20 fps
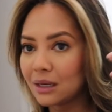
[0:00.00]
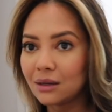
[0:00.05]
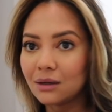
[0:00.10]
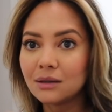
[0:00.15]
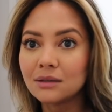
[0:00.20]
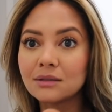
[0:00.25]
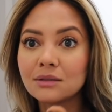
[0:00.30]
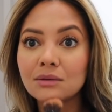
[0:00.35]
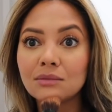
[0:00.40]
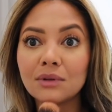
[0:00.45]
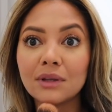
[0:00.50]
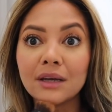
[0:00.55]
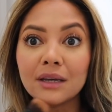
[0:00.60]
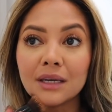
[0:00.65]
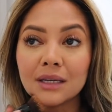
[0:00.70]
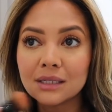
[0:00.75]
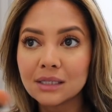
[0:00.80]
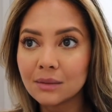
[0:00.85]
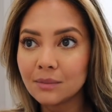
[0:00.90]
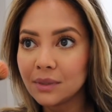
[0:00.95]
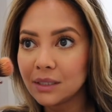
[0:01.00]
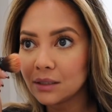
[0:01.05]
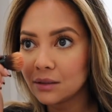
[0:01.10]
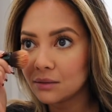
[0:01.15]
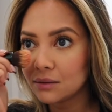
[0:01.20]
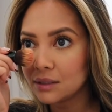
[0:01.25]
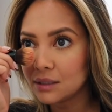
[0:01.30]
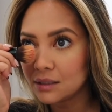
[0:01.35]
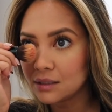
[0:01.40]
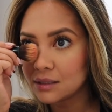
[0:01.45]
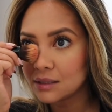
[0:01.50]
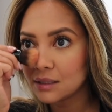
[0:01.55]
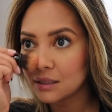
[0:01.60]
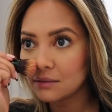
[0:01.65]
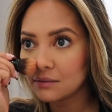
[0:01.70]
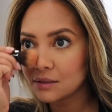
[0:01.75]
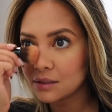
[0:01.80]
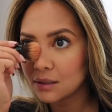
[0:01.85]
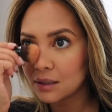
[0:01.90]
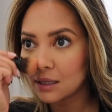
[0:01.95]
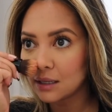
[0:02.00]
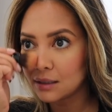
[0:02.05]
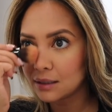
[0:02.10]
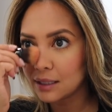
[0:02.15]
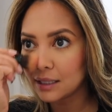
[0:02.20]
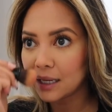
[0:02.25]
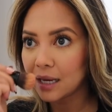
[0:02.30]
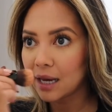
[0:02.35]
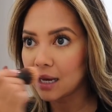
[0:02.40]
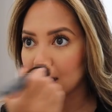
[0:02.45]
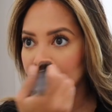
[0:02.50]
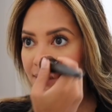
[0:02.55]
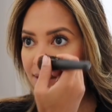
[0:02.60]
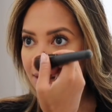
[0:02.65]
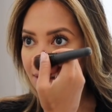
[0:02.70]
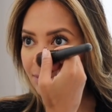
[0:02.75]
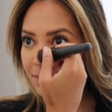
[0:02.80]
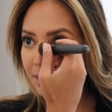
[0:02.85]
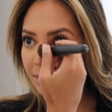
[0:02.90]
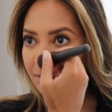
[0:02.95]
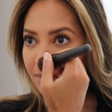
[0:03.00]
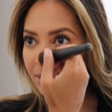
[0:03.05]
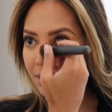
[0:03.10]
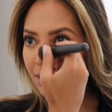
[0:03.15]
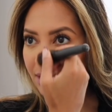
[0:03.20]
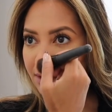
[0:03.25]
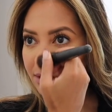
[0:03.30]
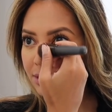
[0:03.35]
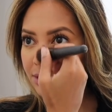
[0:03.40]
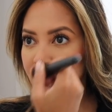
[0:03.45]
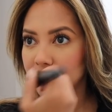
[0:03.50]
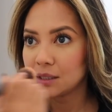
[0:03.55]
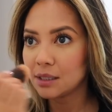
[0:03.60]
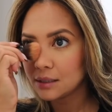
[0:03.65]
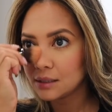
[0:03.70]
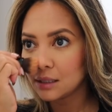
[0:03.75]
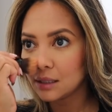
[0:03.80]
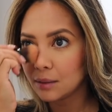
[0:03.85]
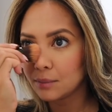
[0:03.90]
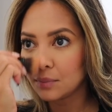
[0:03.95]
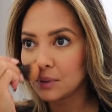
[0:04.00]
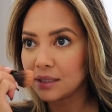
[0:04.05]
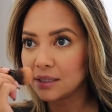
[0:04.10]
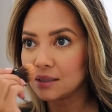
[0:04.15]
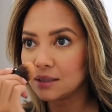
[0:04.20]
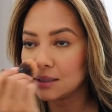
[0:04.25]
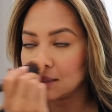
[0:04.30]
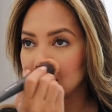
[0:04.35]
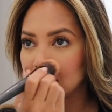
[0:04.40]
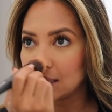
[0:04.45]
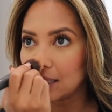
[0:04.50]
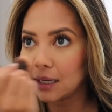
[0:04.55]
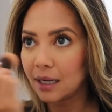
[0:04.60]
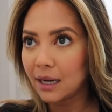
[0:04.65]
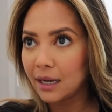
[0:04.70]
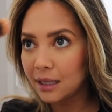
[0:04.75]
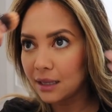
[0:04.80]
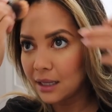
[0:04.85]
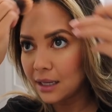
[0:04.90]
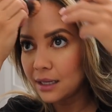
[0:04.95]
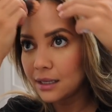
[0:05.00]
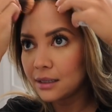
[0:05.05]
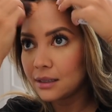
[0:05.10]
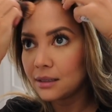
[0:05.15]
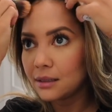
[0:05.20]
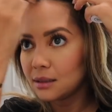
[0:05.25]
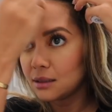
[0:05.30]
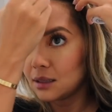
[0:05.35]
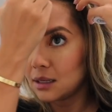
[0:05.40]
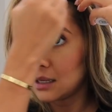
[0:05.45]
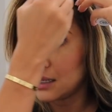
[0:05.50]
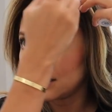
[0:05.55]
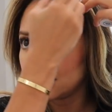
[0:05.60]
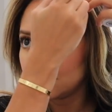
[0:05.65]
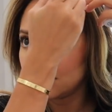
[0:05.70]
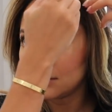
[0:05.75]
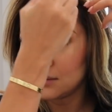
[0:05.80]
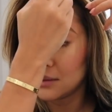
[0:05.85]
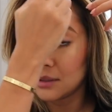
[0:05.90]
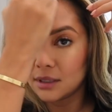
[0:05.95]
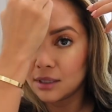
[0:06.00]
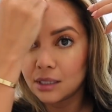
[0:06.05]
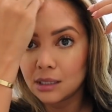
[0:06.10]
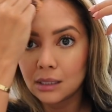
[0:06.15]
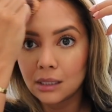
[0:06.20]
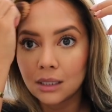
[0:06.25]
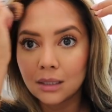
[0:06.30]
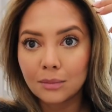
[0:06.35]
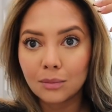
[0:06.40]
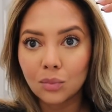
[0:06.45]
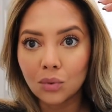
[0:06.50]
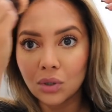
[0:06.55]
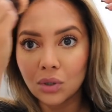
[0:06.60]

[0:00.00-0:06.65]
I also like it to be cohesive, so I'll like add some of the blush to the places that I like contoured and